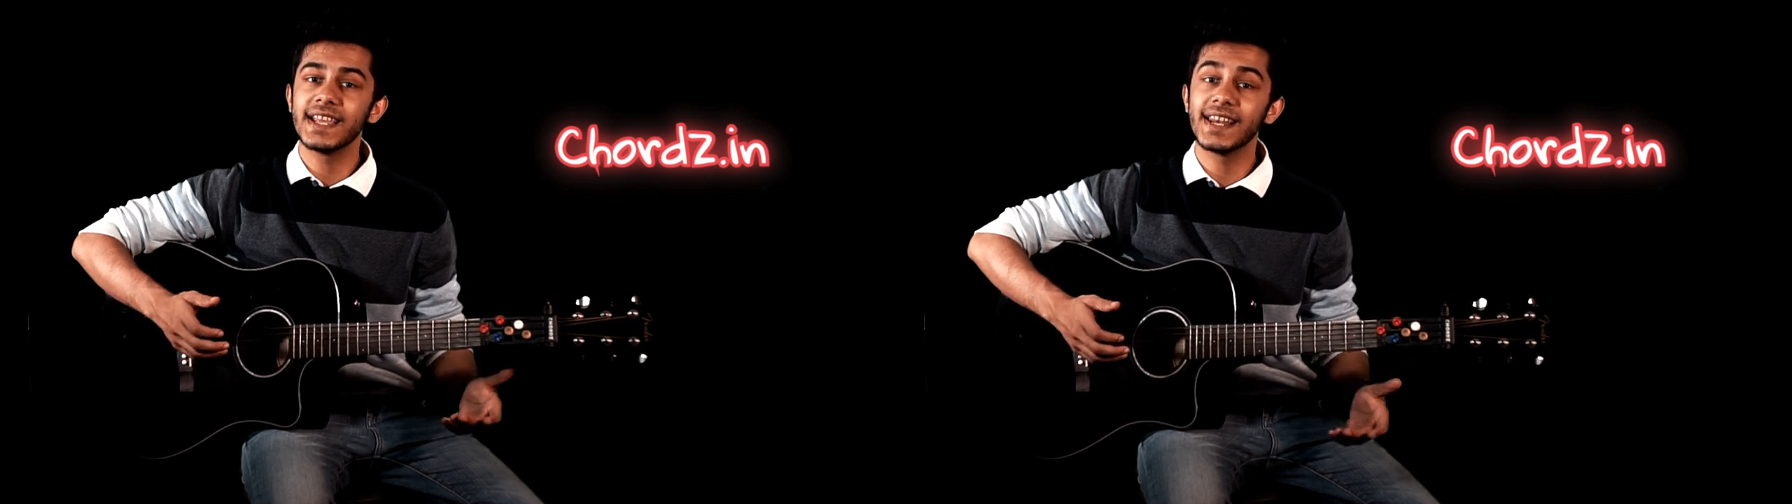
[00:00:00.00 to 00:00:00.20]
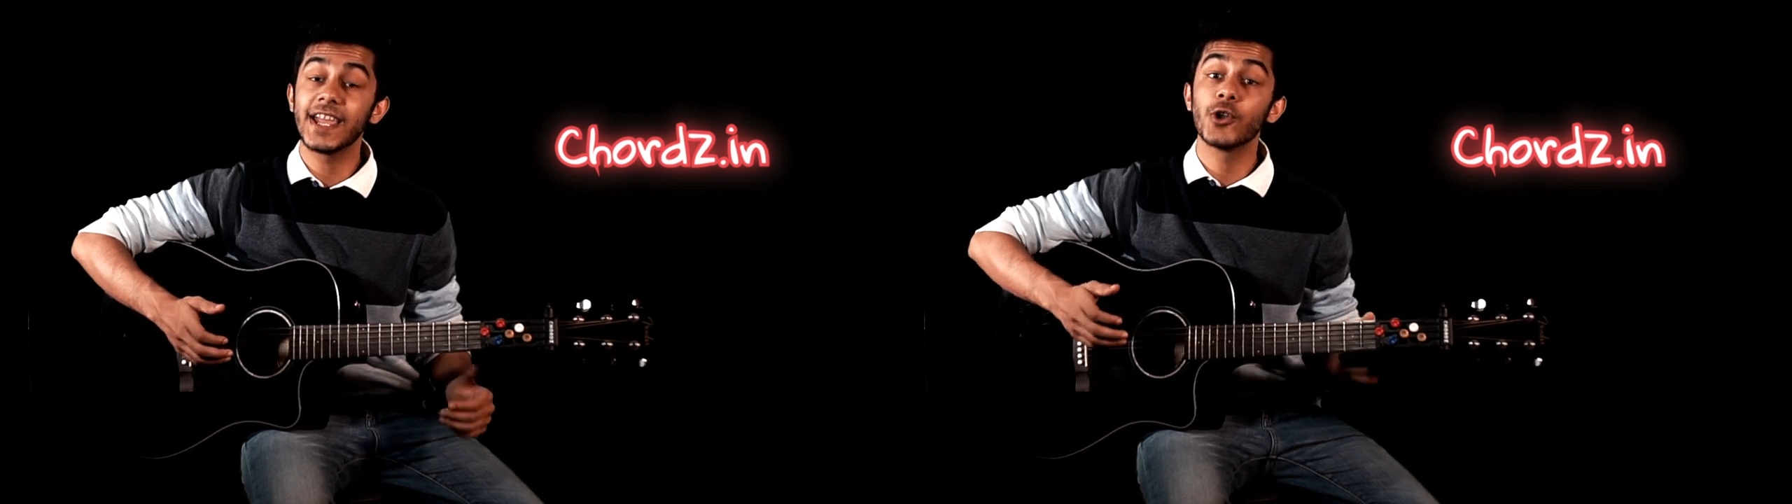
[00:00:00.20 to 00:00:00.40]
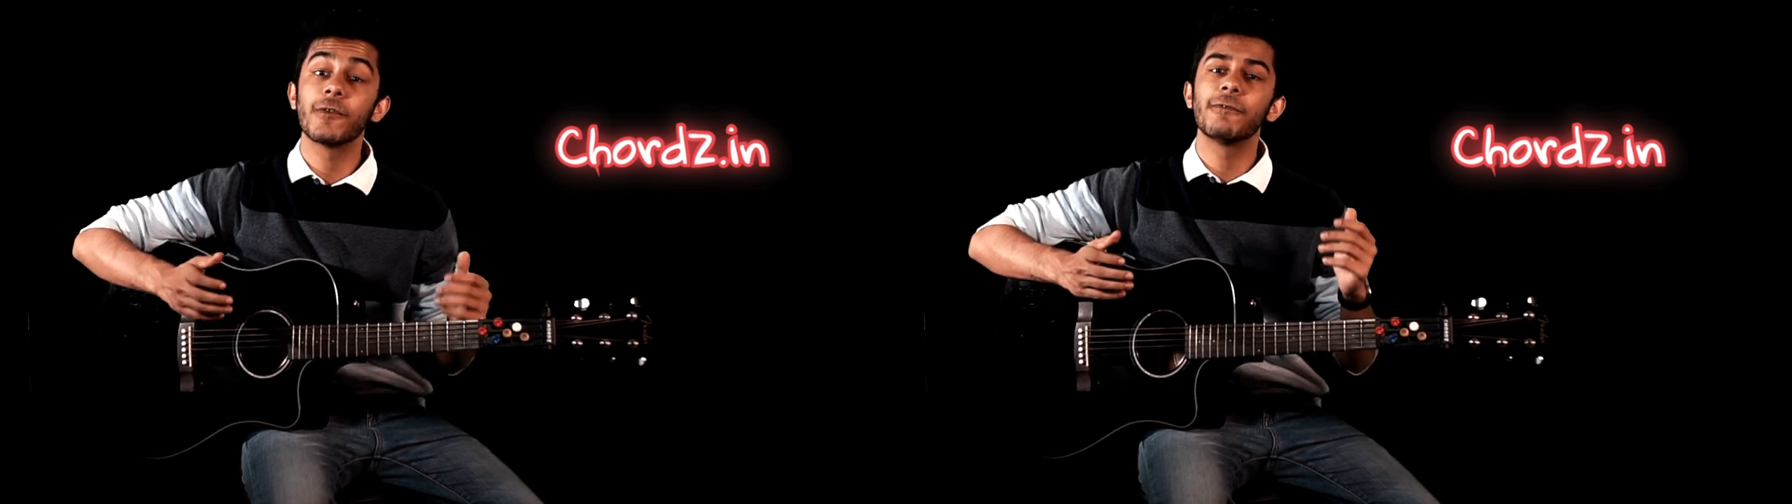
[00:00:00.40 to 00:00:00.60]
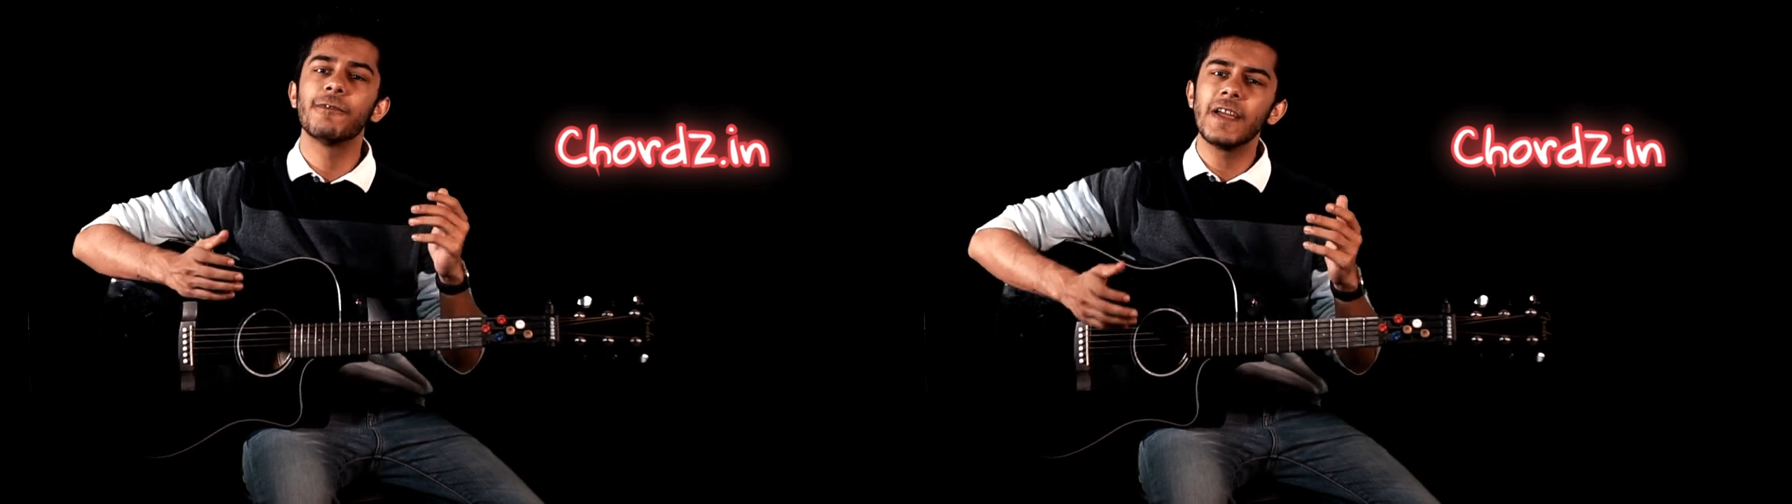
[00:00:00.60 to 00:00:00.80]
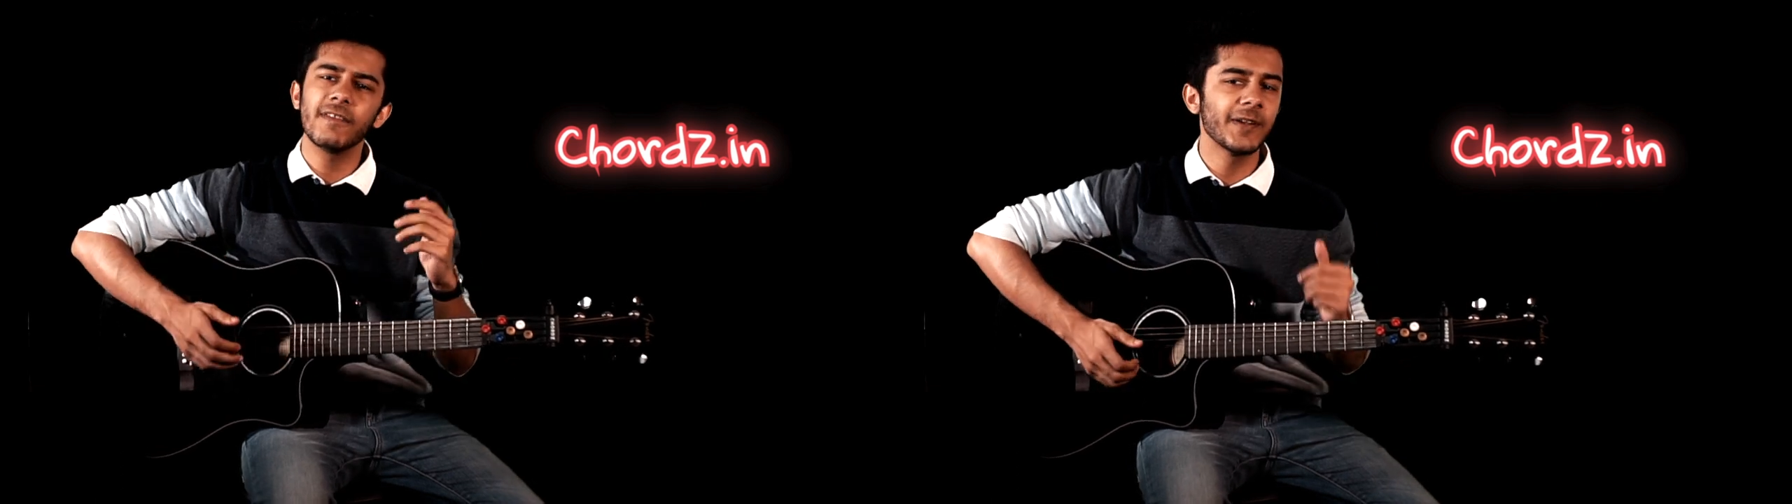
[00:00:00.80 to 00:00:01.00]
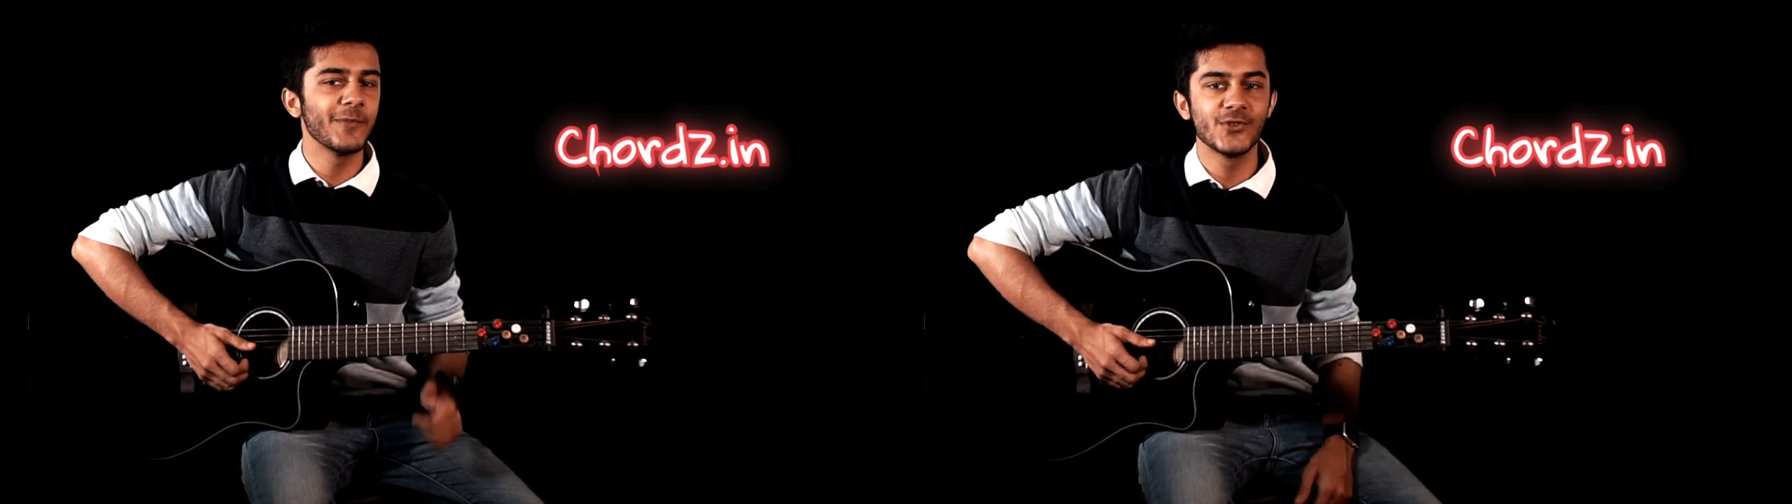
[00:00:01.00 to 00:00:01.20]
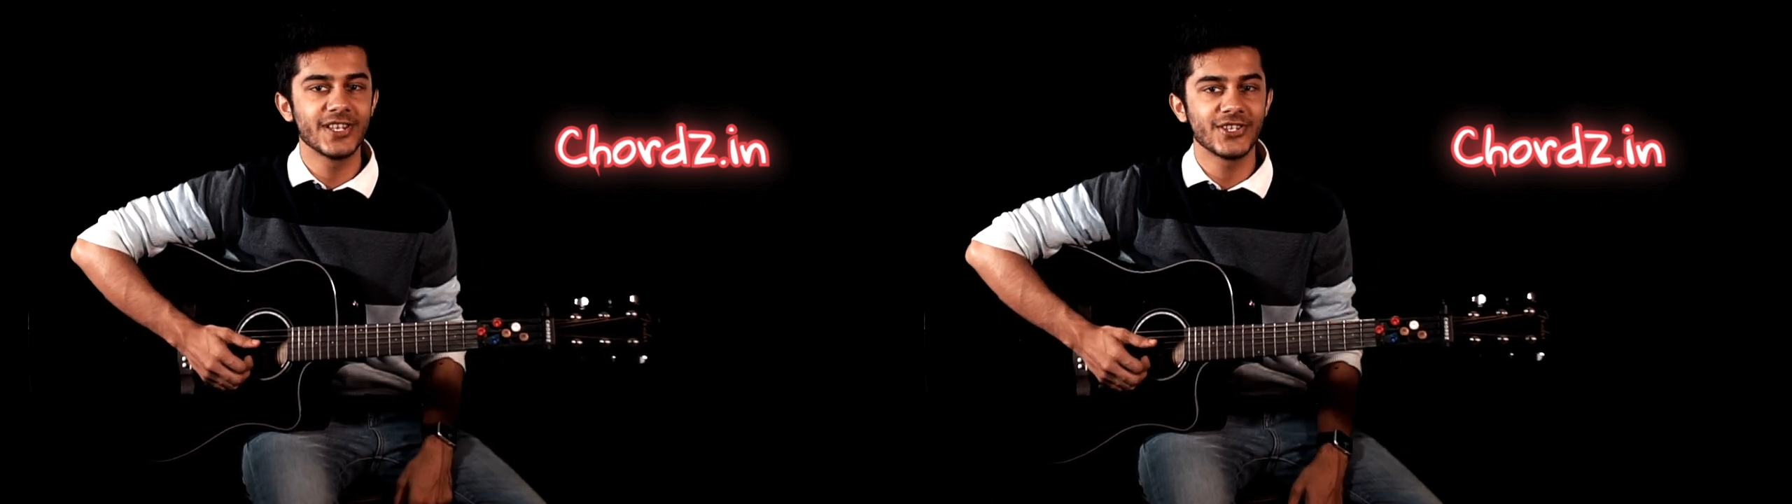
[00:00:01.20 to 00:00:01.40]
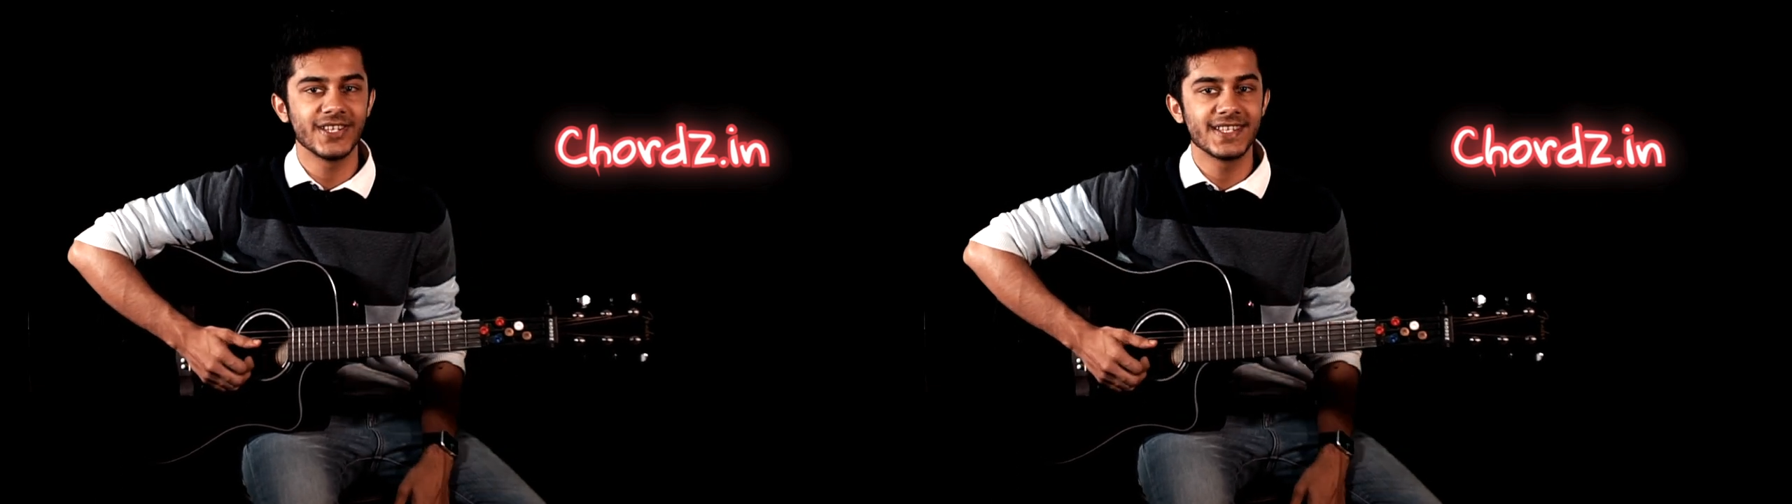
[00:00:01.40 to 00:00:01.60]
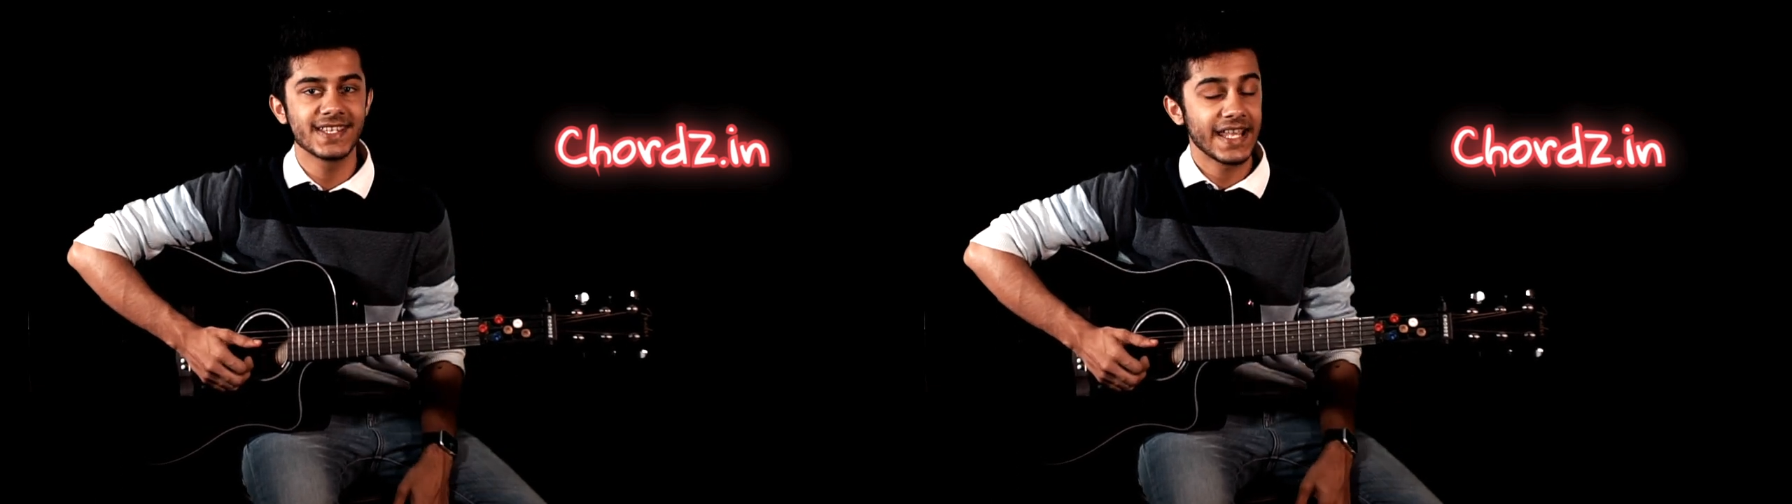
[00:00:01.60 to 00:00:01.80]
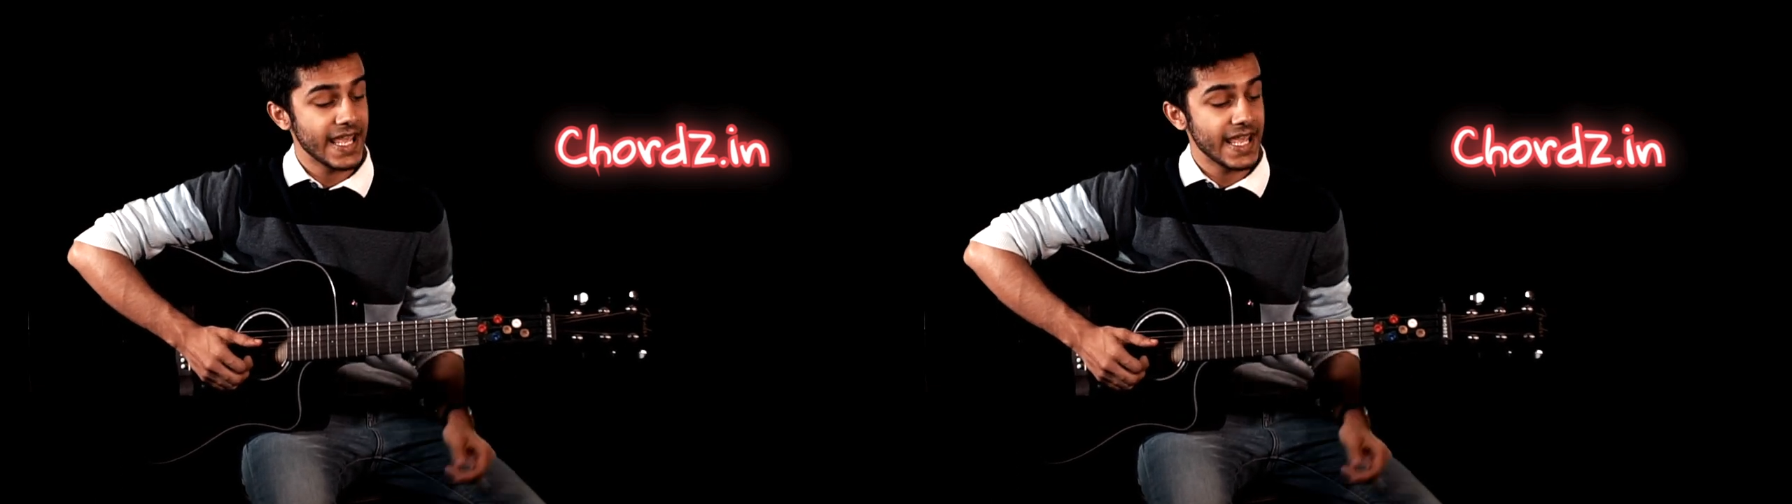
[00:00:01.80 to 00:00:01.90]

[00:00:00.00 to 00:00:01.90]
like your favorite musicians,